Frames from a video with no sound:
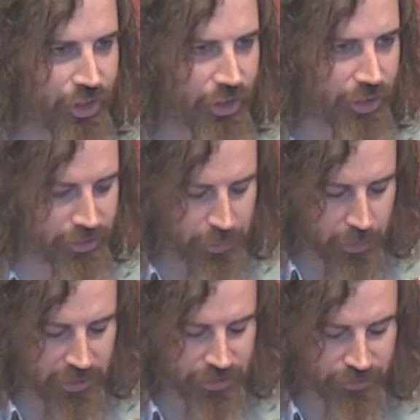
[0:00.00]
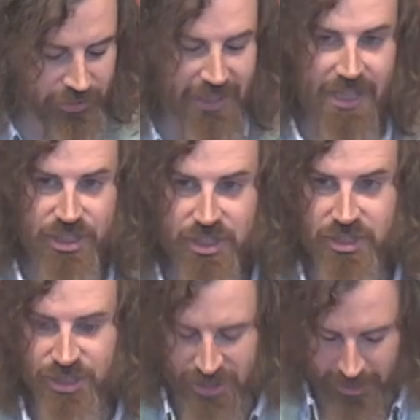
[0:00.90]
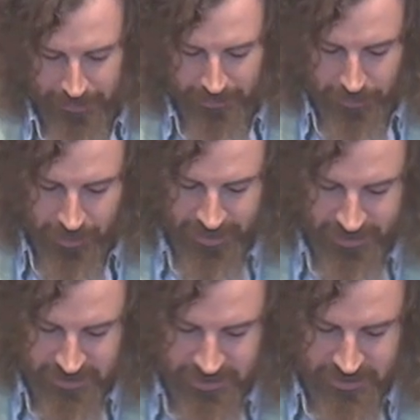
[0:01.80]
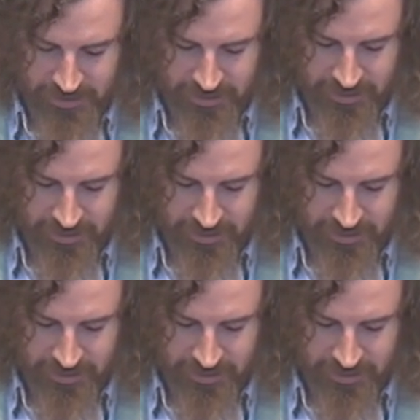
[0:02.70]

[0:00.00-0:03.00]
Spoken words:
God wants relationship with us.